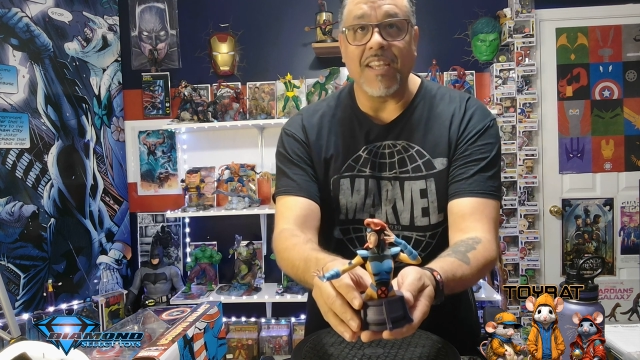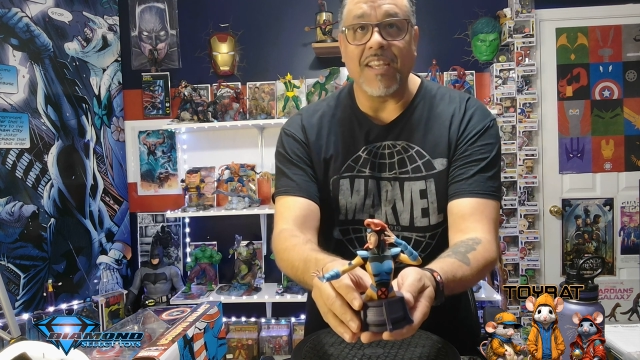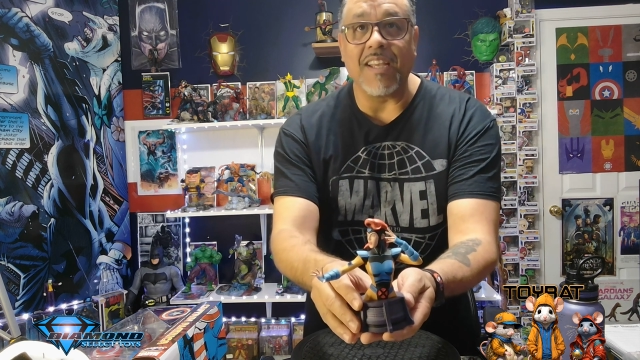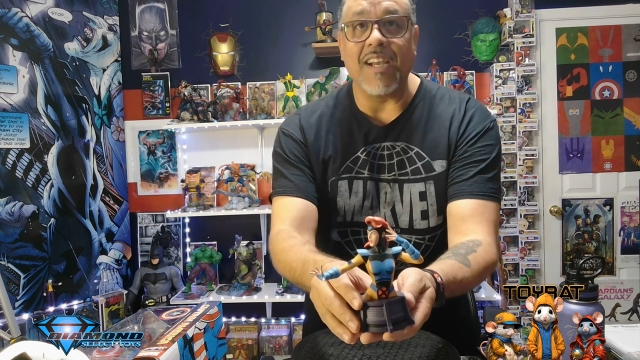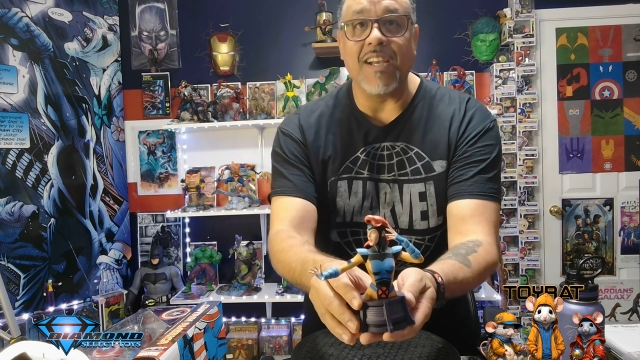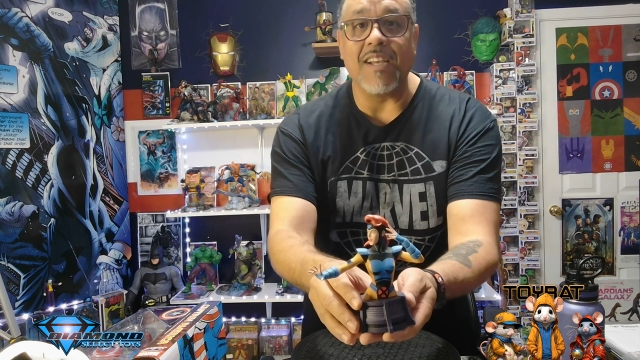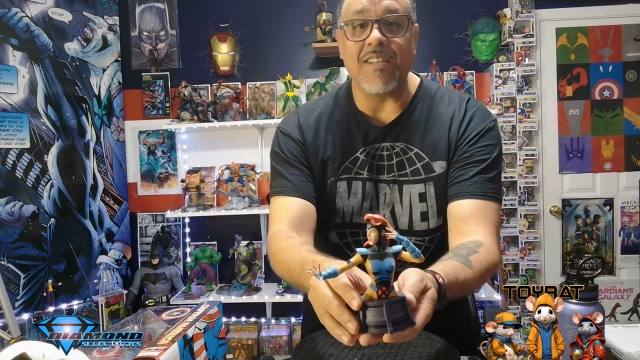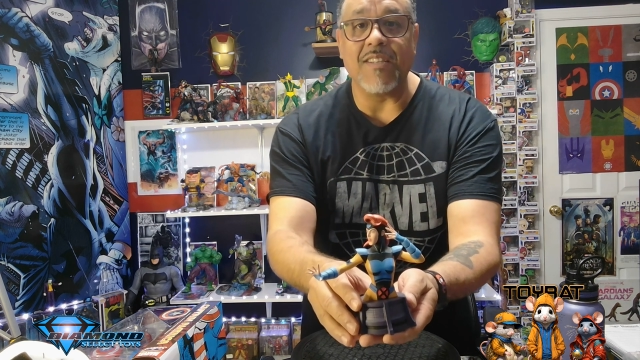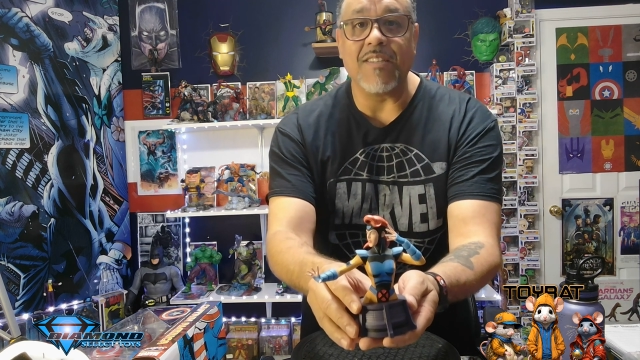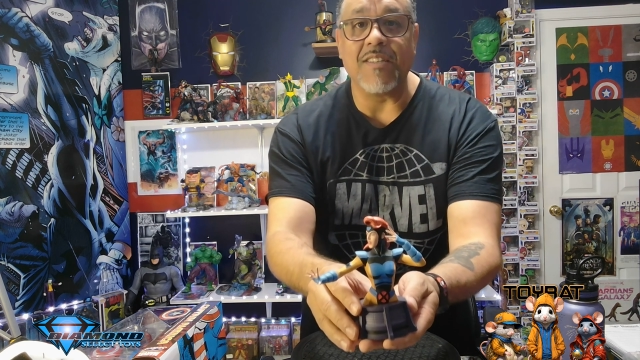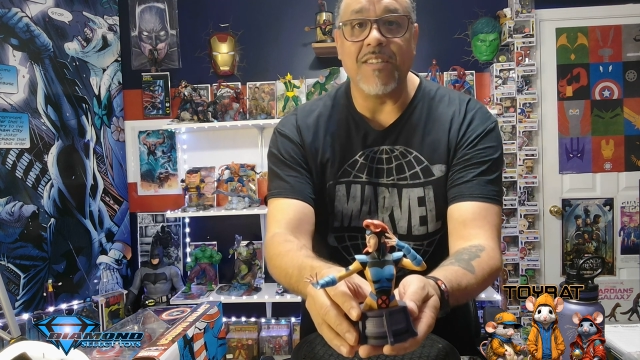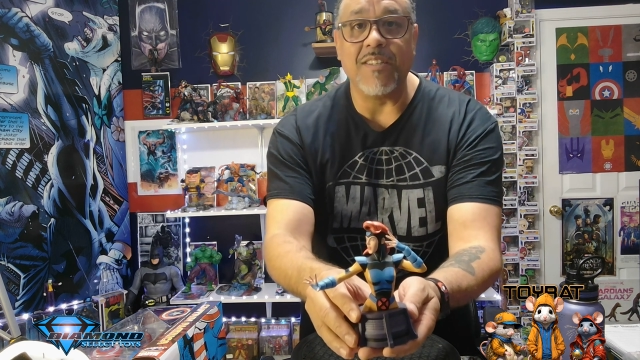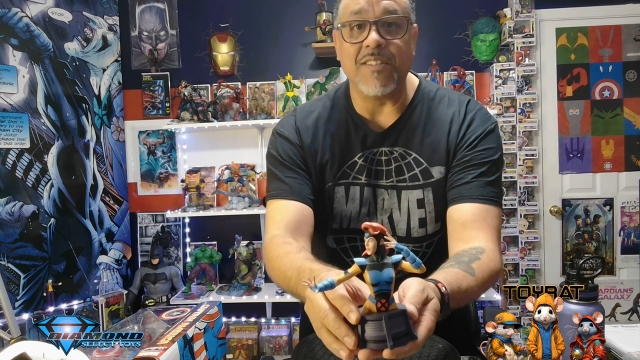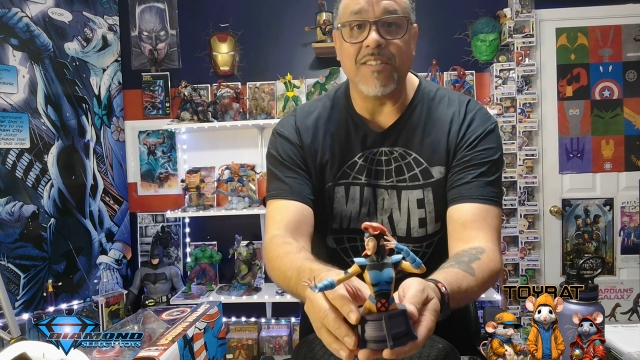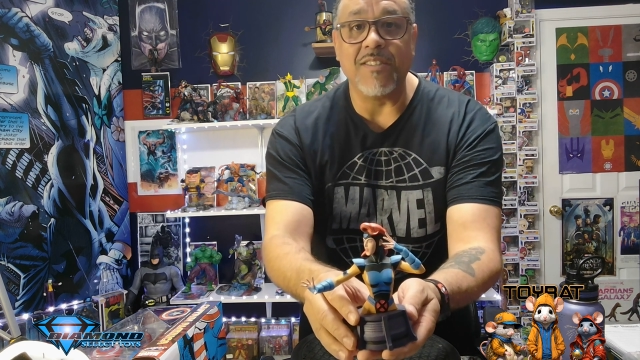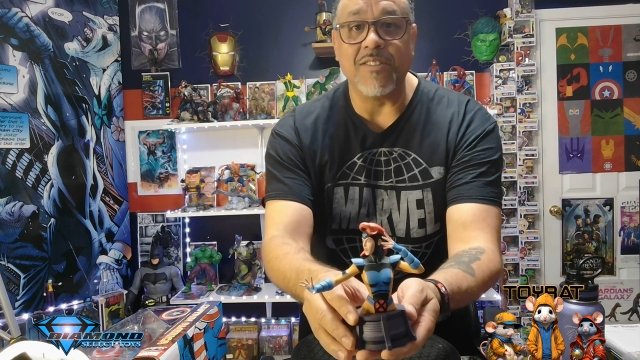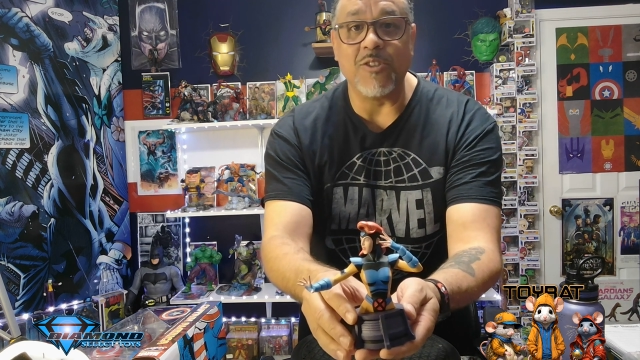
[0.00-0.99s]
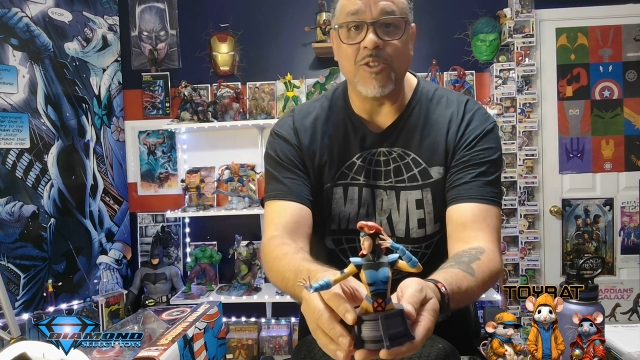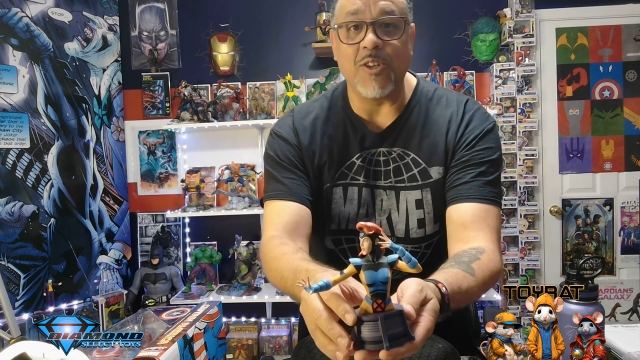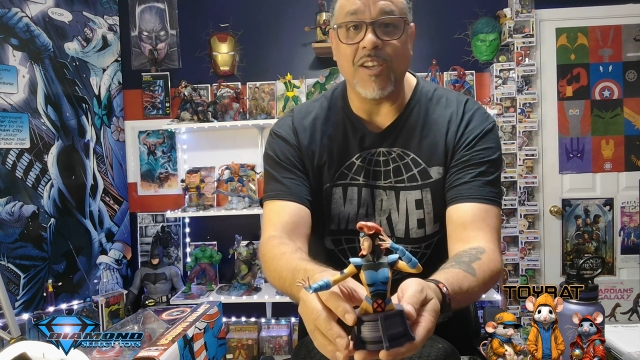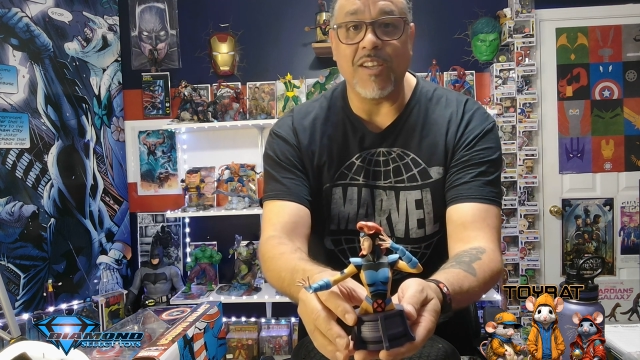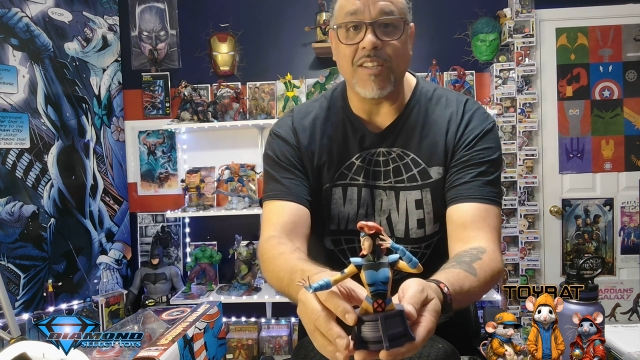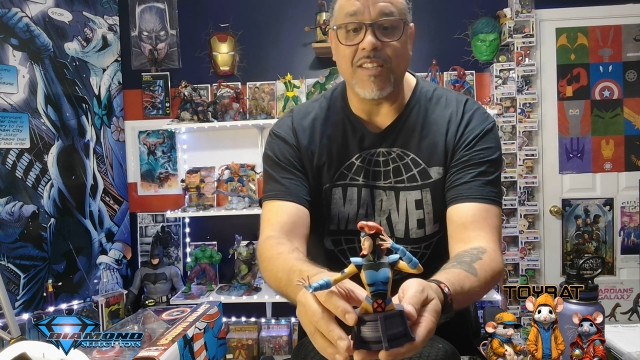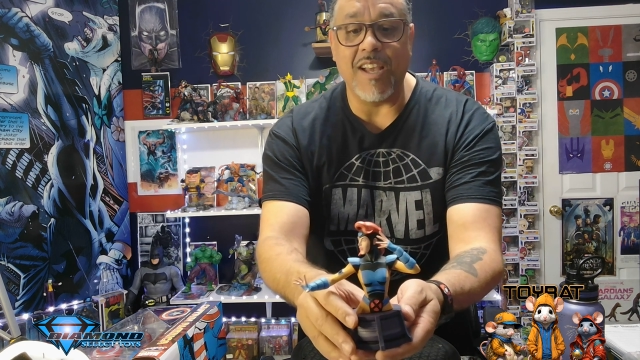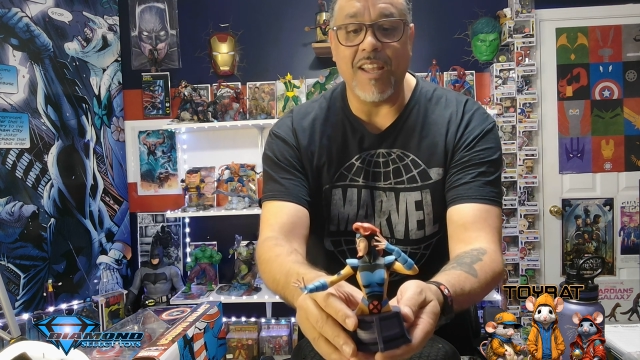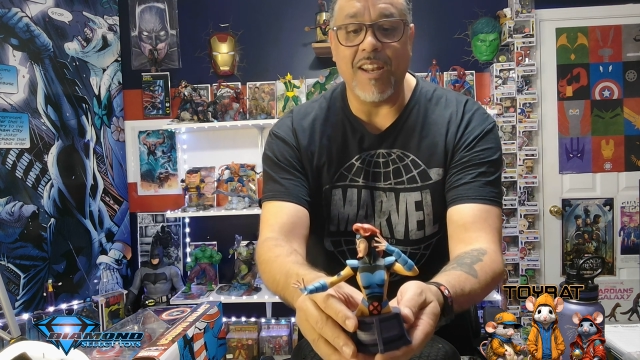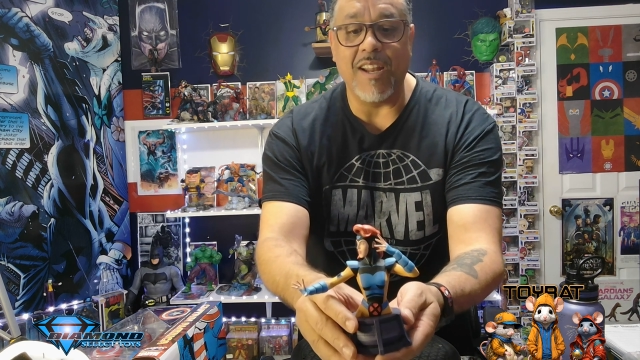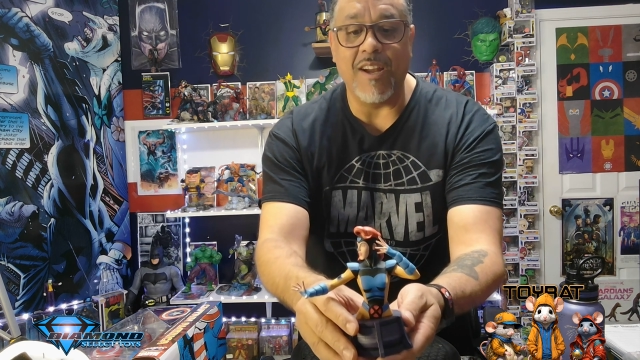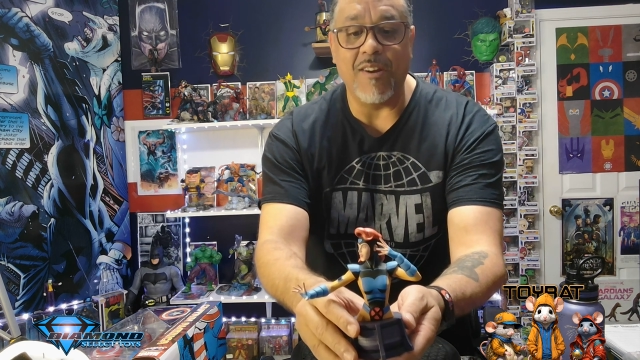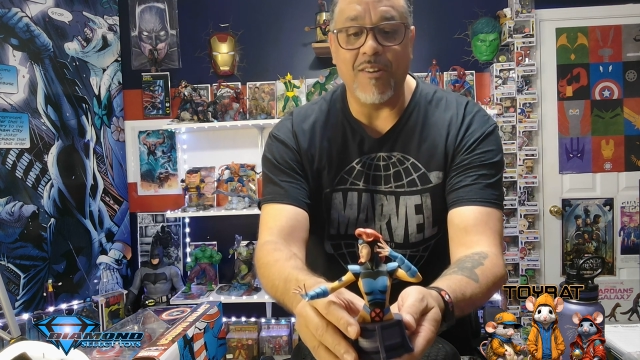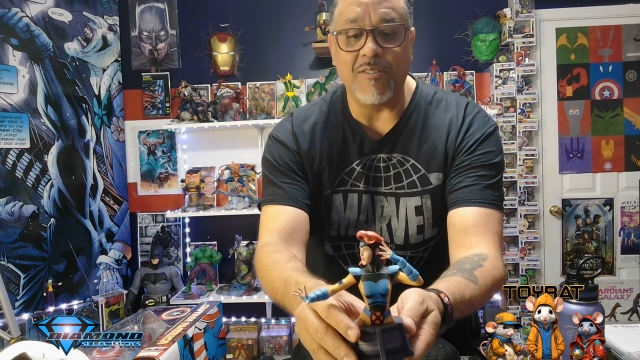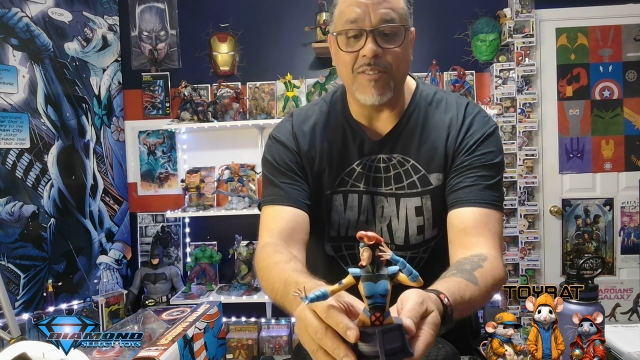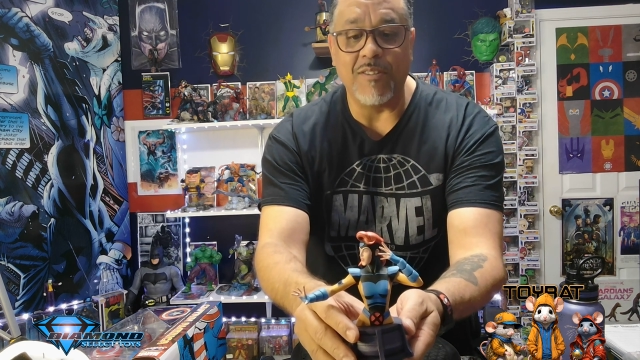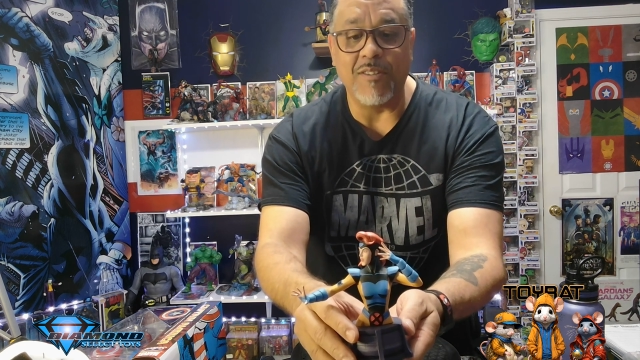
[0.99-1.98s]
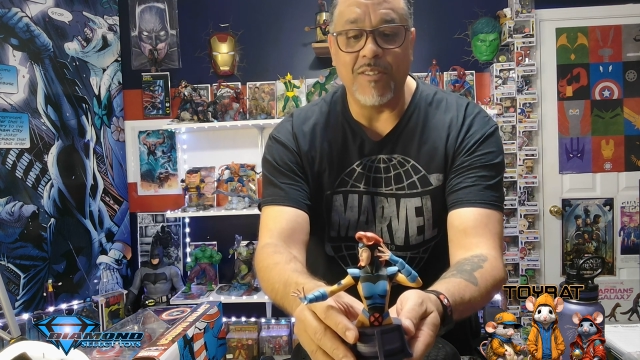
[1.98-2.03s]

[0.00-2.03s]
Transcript: guys. Check that out.